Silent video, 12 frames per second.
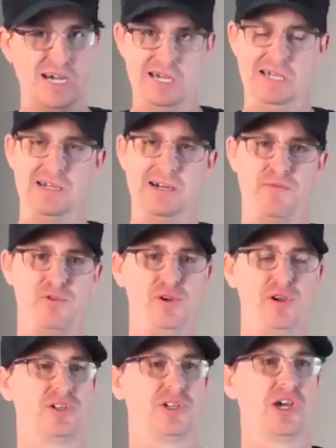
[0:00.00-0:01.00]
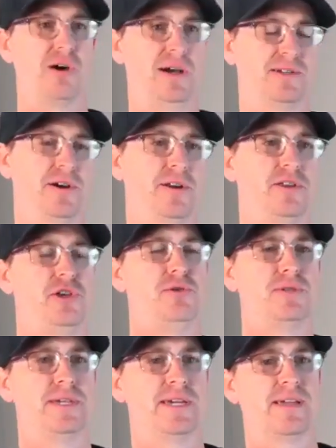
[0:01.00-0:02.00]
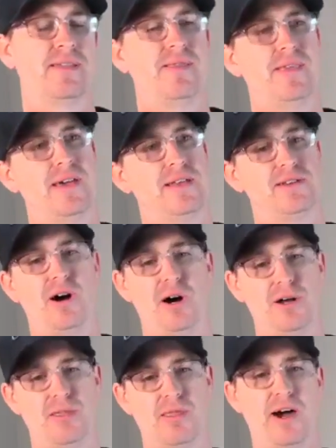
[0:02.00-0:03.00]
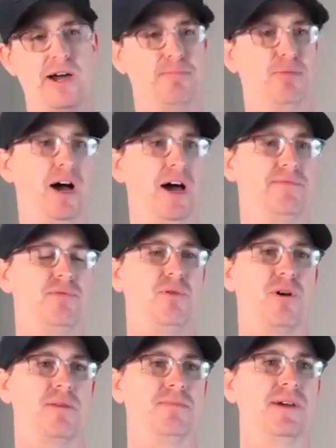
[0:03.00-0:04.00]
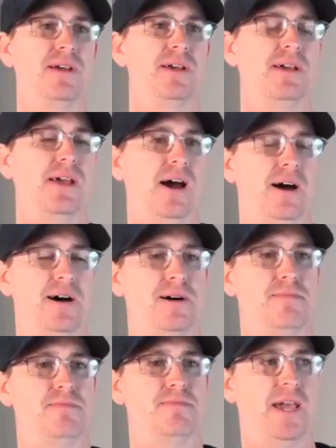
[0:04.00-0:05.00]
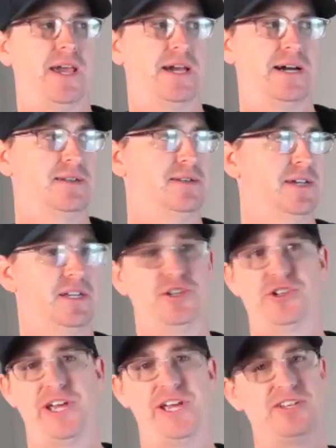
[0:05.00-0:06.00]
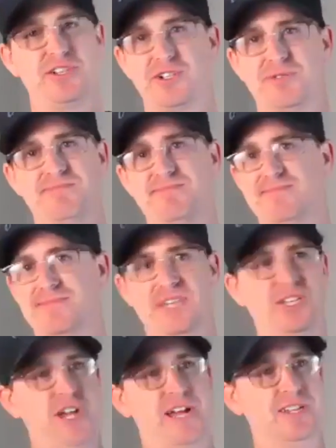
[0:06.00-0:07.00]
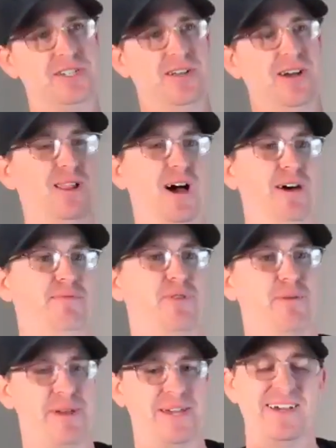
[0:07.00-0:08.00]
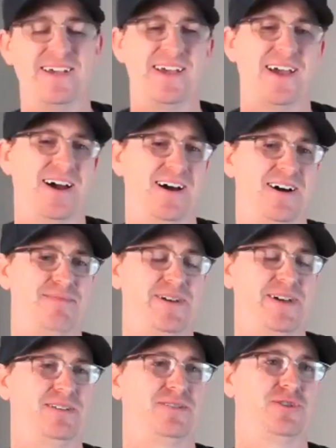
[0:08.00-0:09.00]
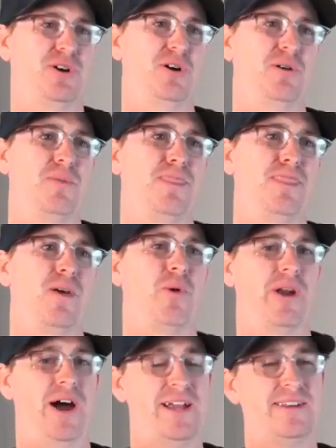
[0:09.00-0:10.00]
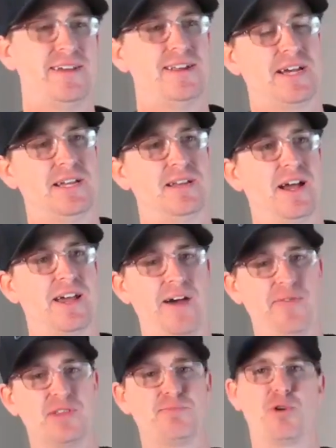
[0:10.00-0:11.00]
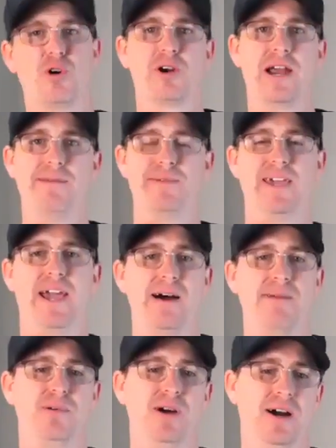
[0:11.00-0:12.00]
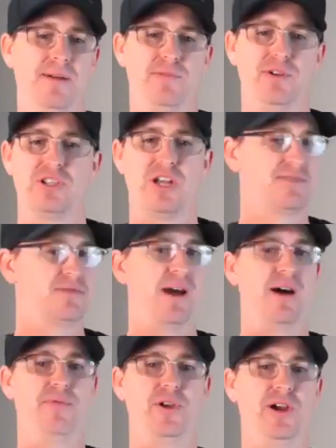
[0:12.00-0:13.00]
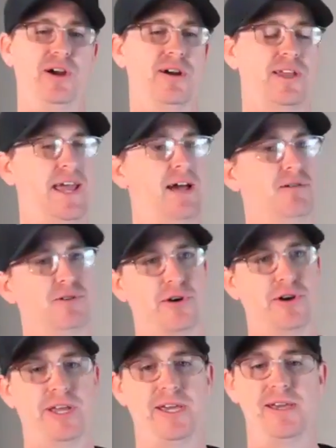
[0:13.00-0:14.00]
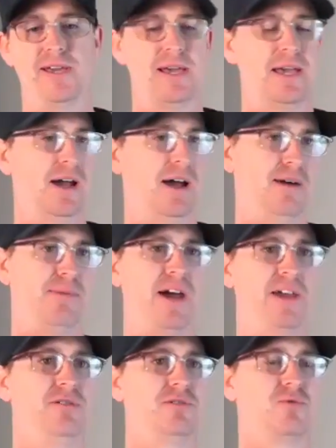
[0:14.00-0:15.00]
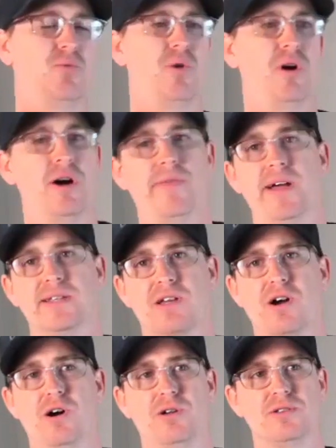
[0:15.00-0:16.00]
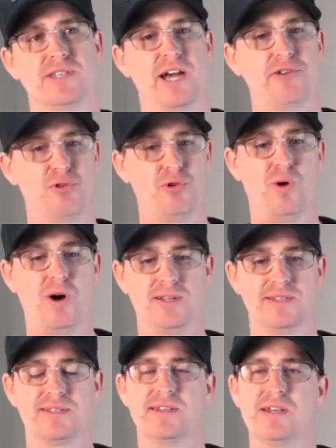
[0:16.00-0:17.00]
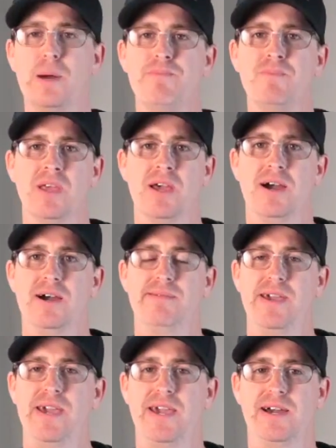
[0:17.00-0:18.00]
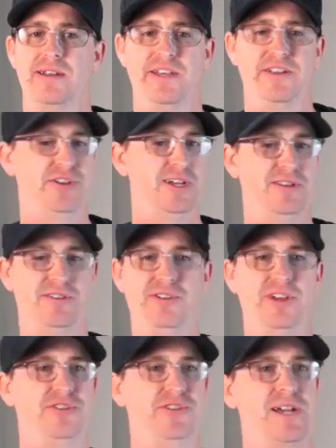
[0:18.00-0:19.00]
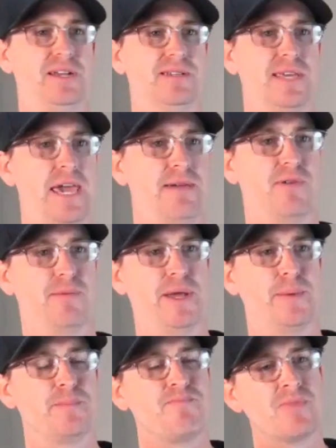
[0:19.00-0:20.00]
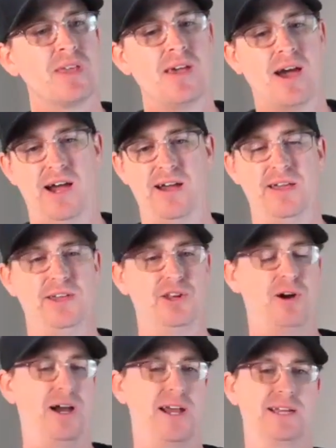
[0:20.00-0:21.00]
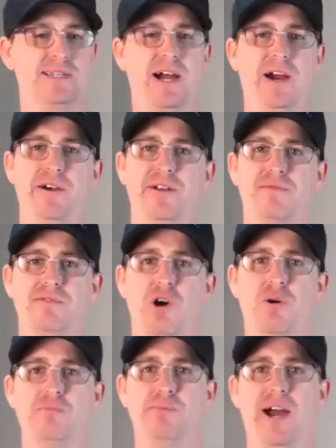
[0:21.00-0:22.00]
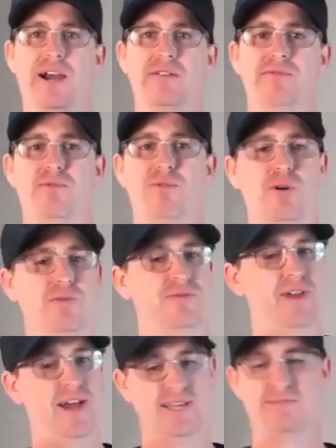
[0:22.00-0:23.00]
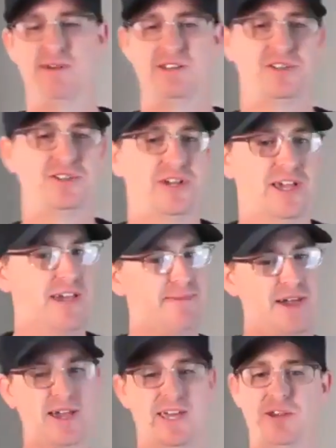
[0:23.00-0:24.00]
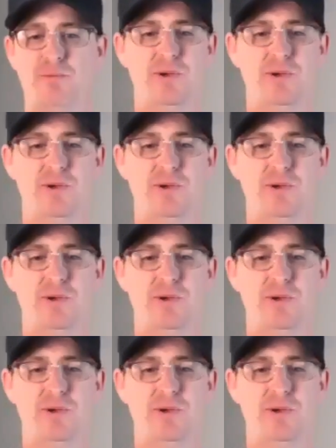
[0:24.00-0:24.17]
a few years ago, I started using this online platform, and it changed a lot for me. And so what I did is I got this programming app. There's lots of them out there, Calendarly, but I use one that's called Schedule Once, and it changed the game for me. I got tired of going back and forth, text messaging. Hey man, can we